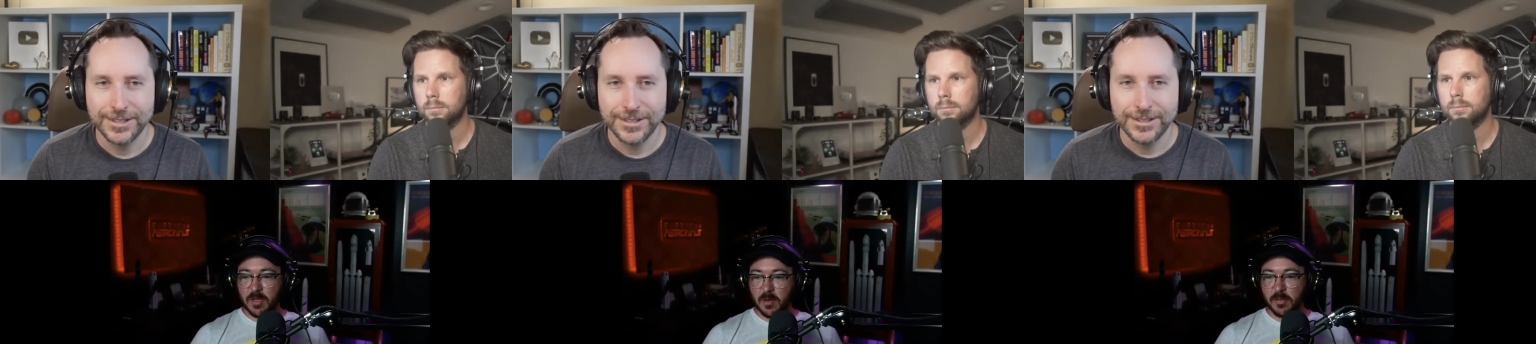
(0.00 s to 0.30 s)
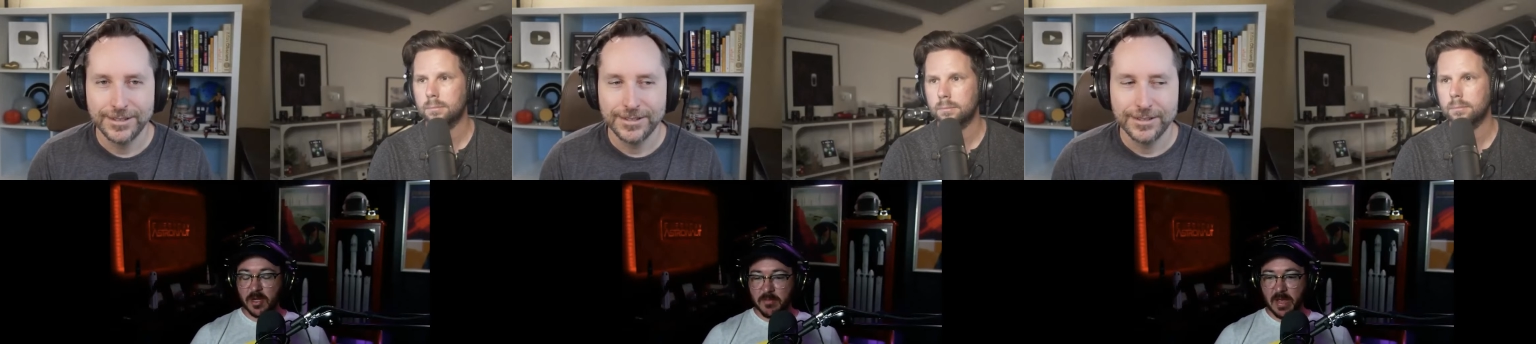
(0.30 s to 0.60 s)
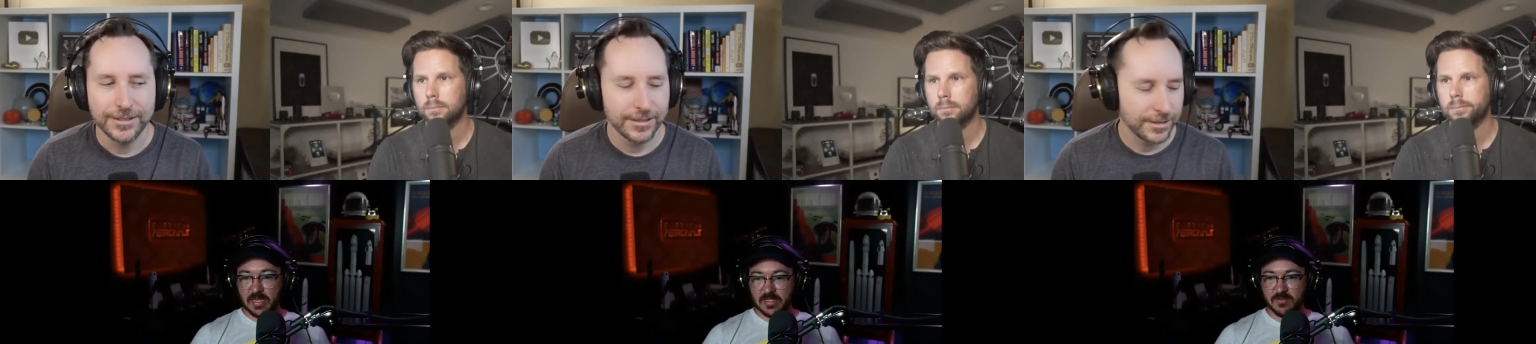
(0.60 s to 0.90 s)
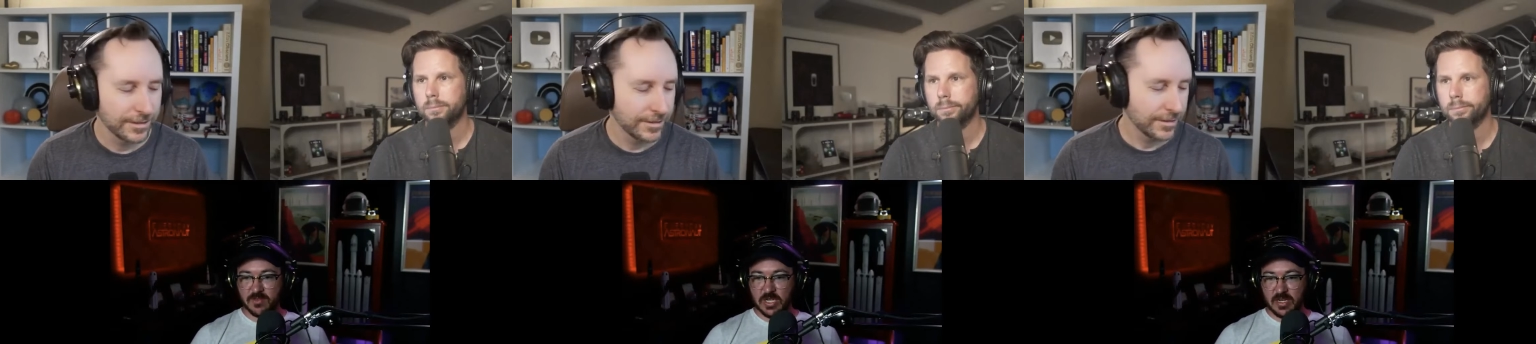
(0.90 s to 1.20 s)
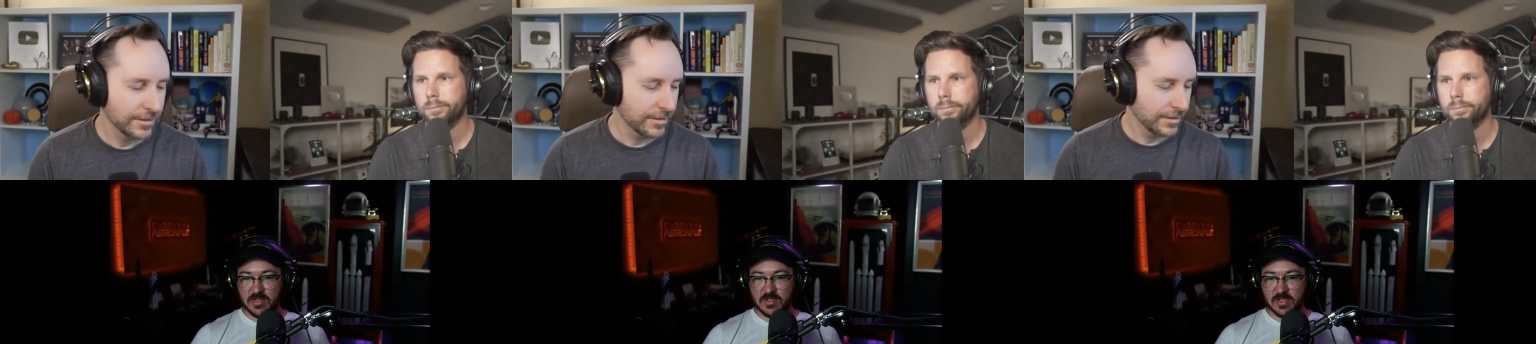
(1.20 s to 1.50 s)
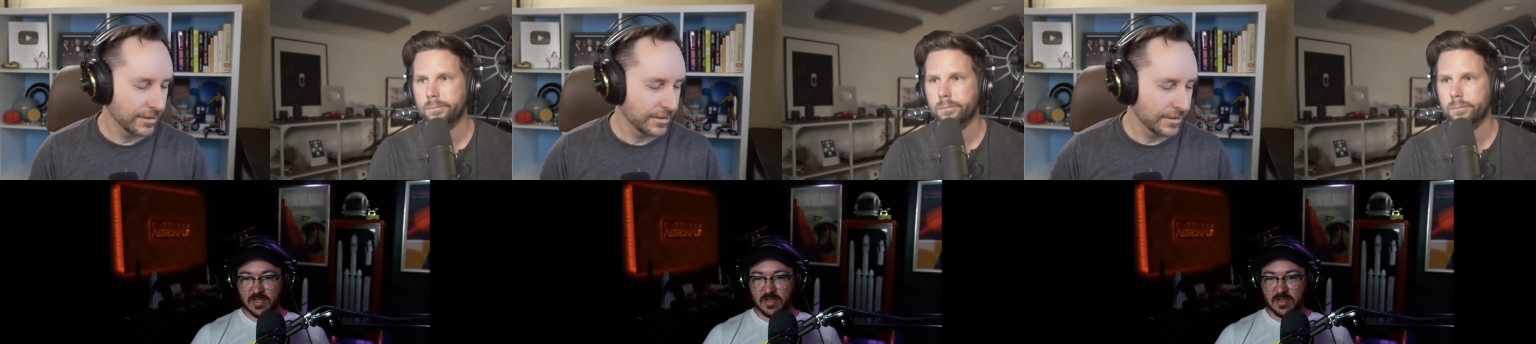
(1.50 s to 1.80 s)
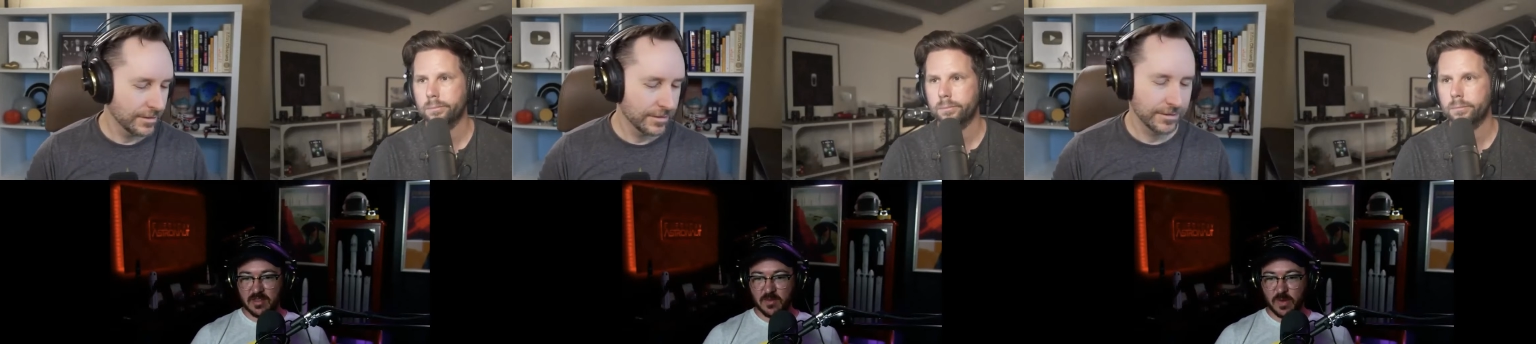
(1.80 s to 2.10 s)
Speaker 1: be a pretty massive change
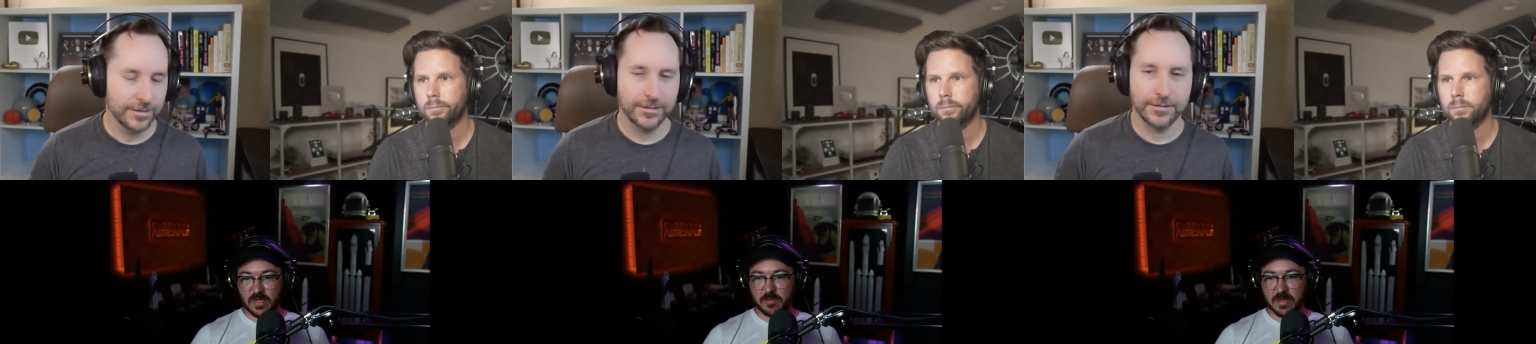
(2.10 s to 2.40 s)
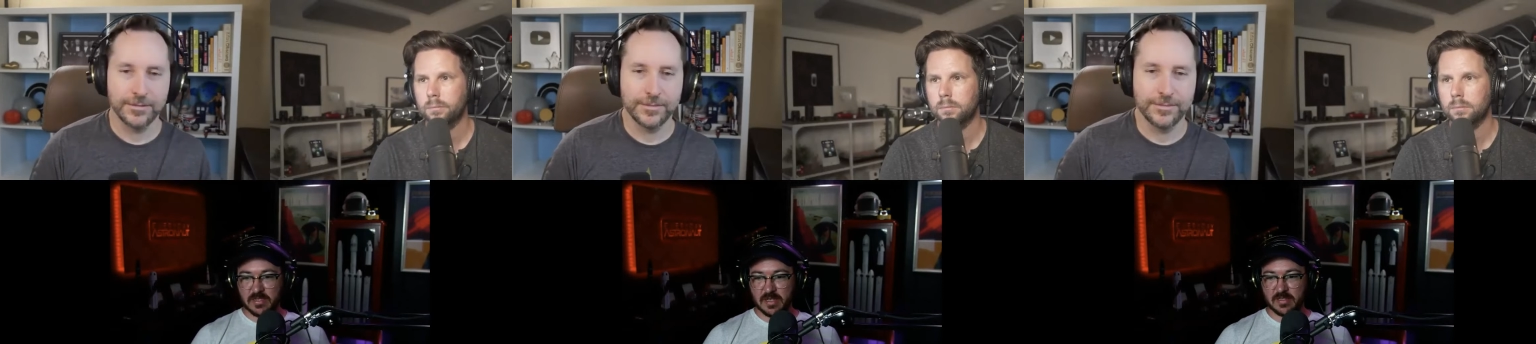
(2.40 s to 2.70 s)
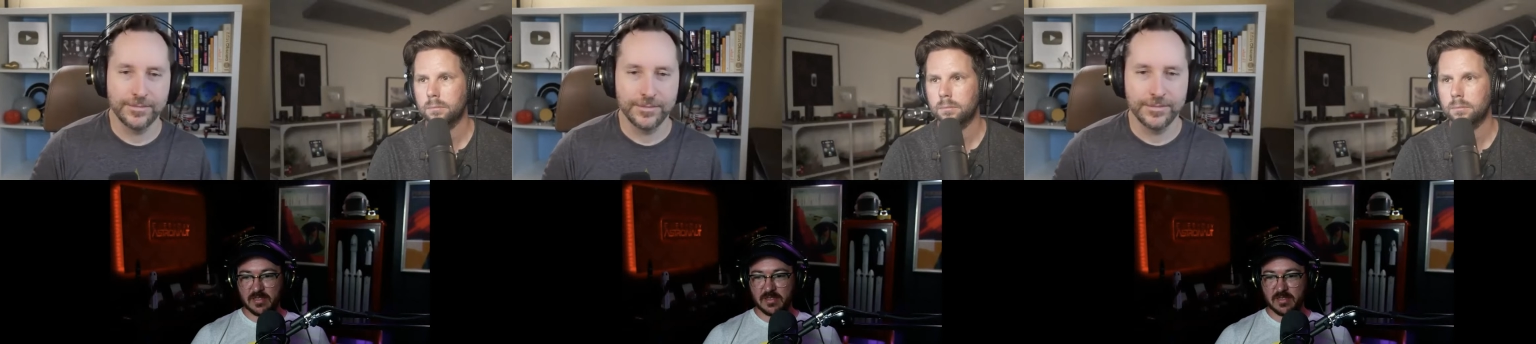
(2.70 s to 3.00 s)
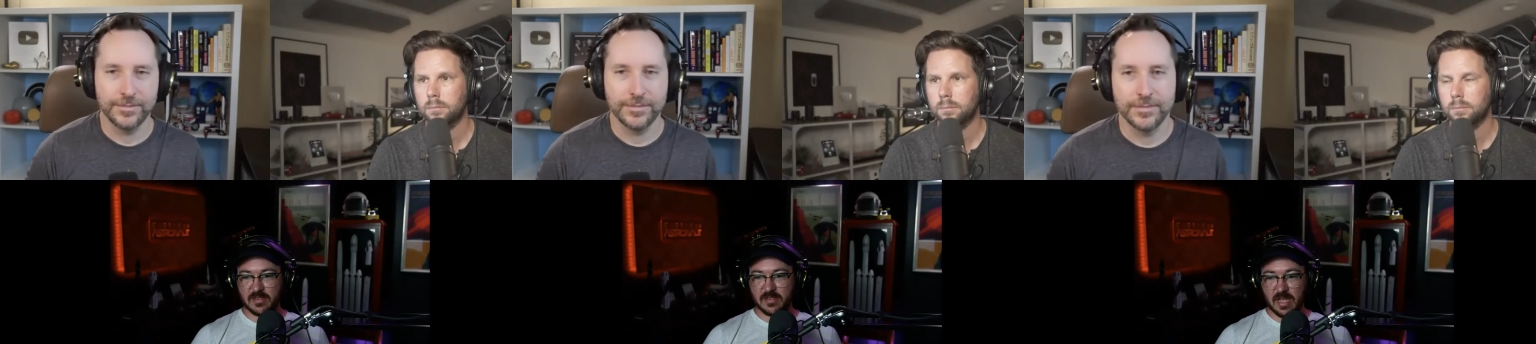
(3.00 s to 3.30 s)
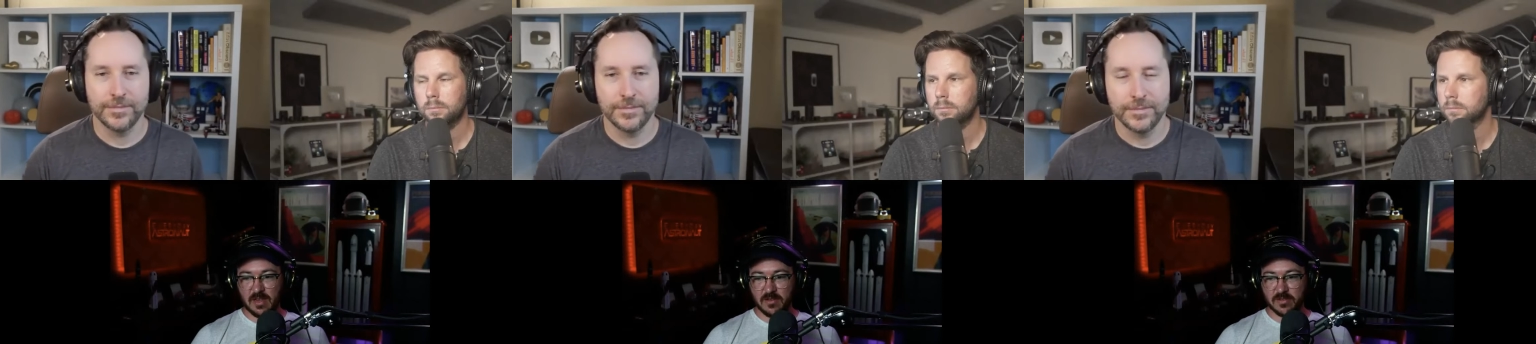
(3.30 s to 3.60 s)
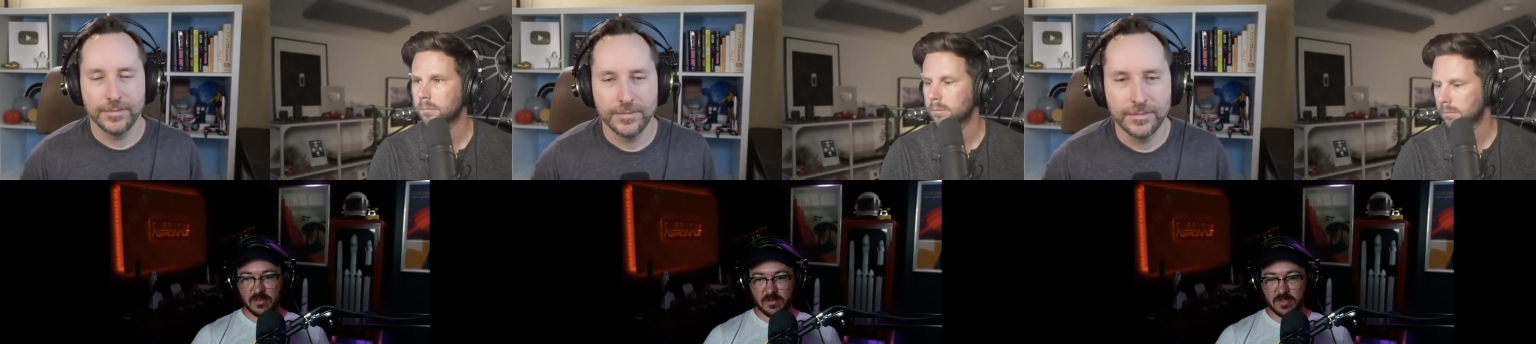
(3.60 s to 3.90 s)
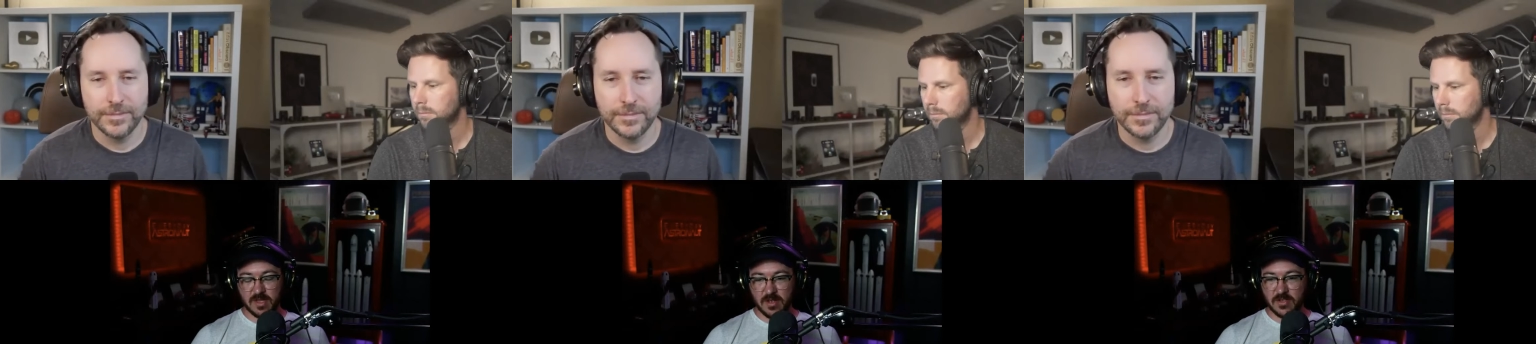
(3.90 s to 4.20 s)
in the way SpaceX handles
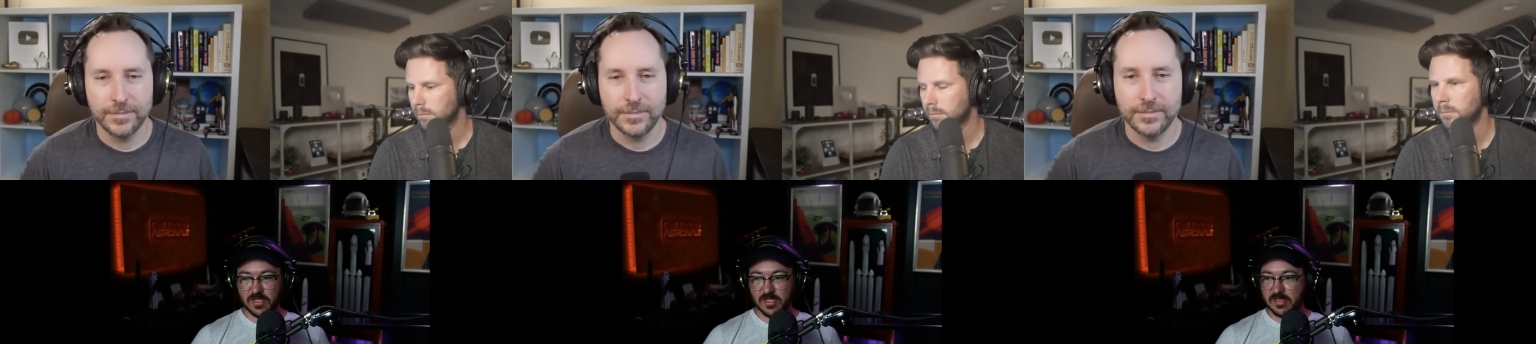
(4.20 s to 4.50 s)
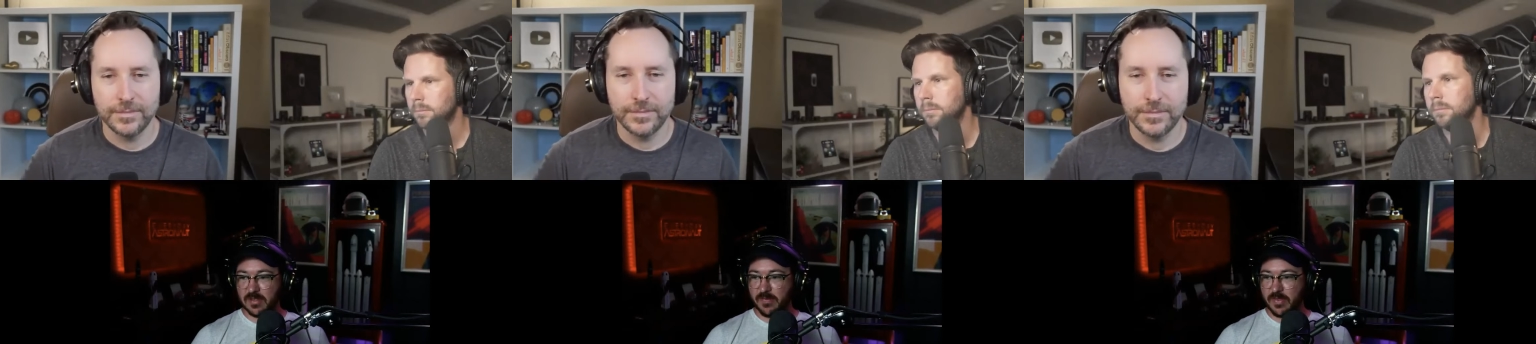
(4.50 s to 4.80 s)
those launches.